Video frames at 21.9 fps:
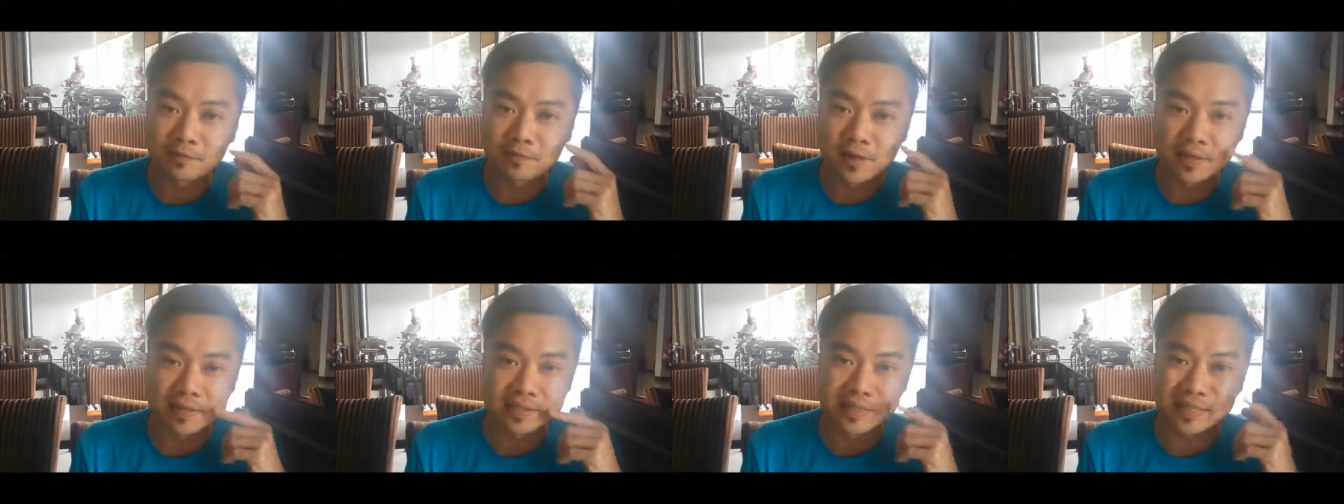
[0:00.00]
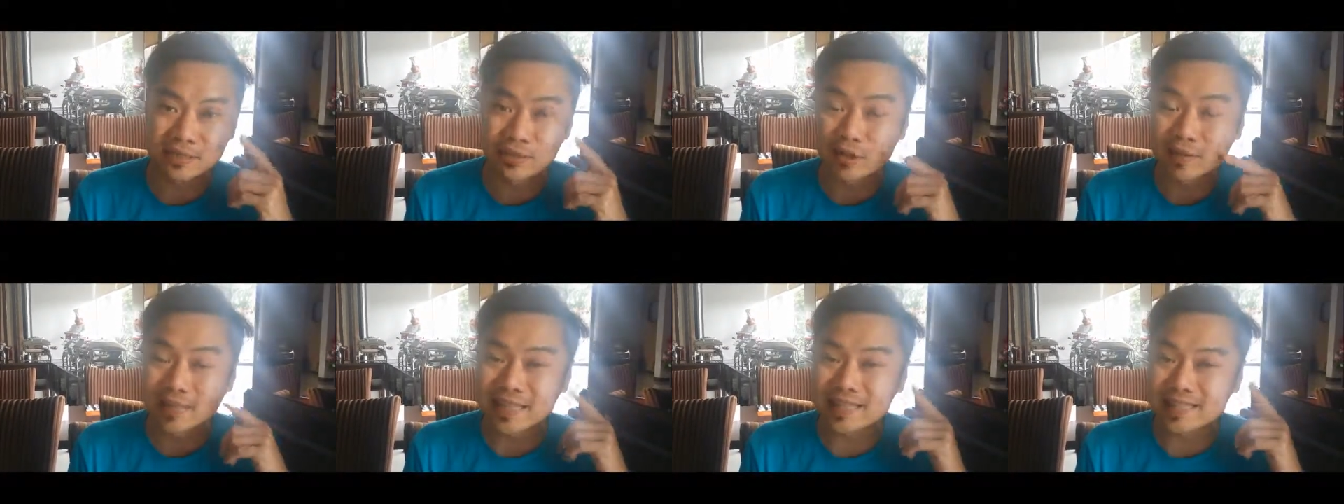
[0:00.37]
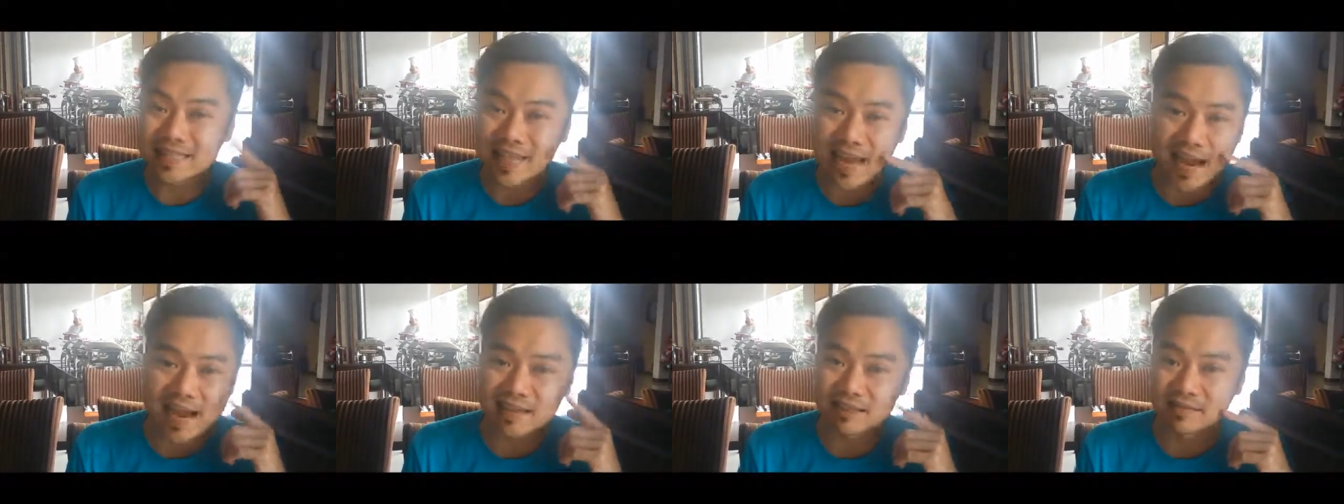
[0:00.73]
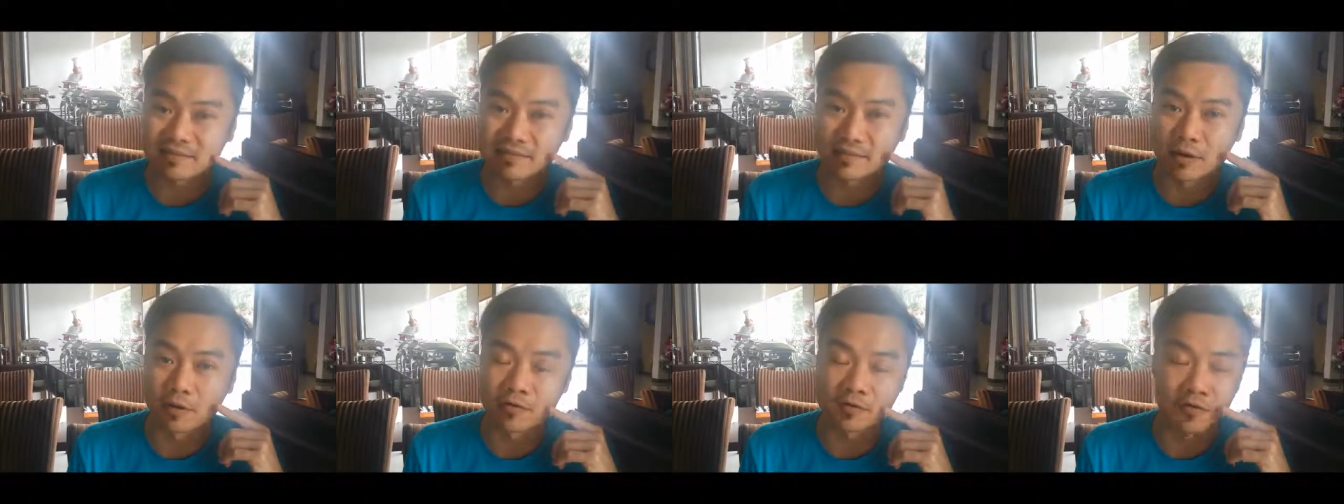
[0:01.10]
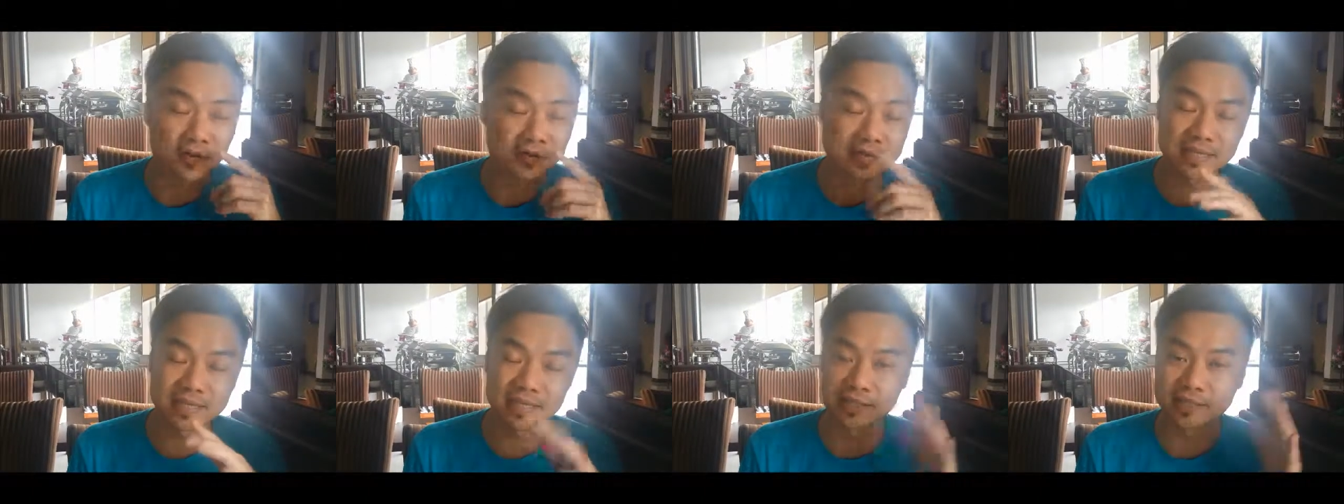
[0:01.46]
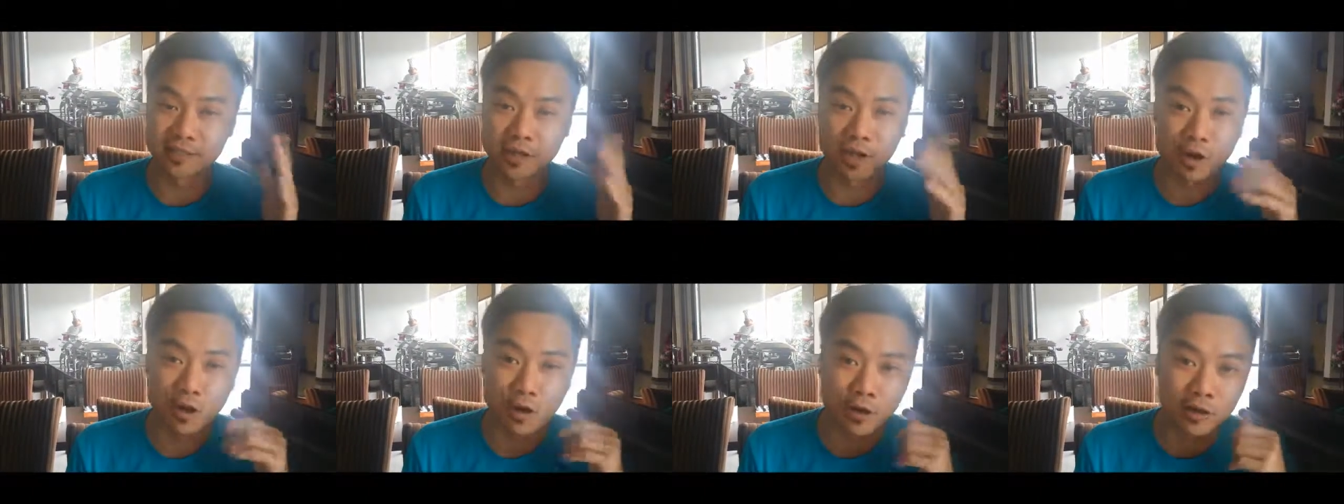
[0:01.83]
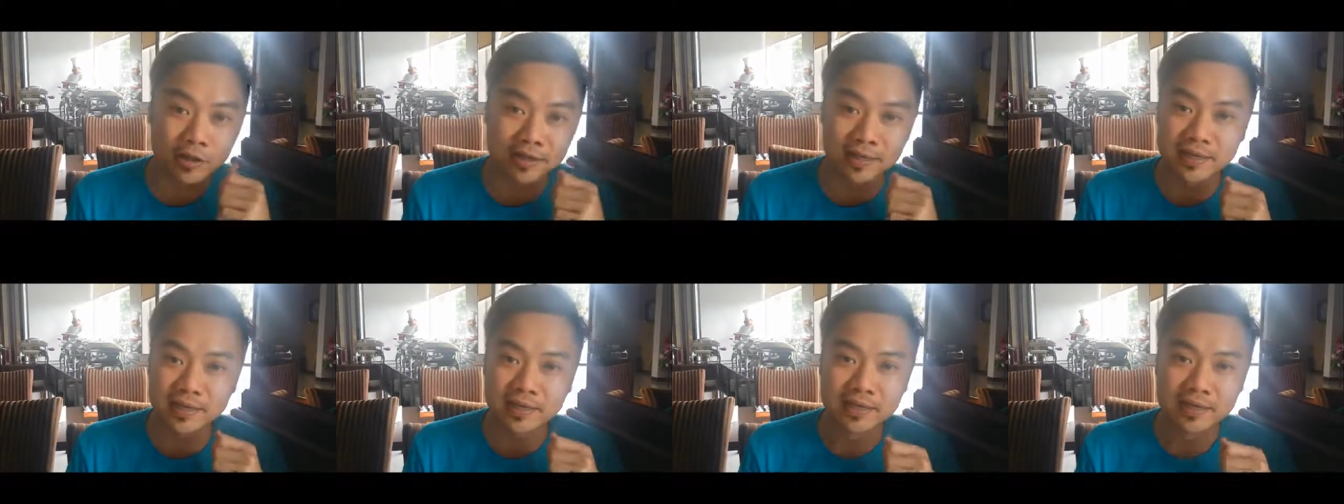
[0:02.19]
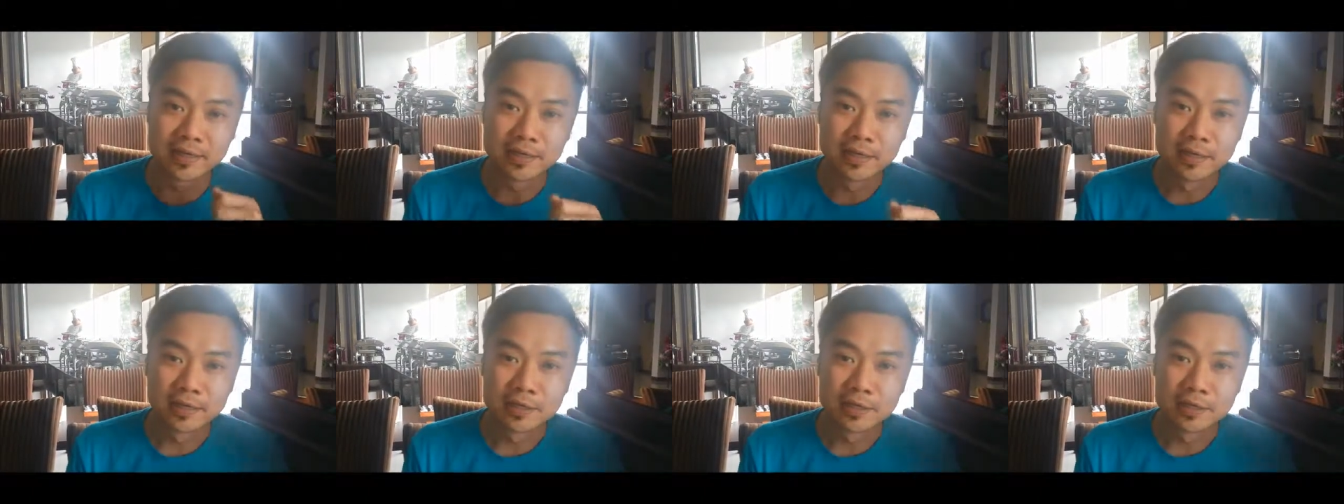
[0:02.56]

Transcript: face is not that tight. Of course, it's not oily.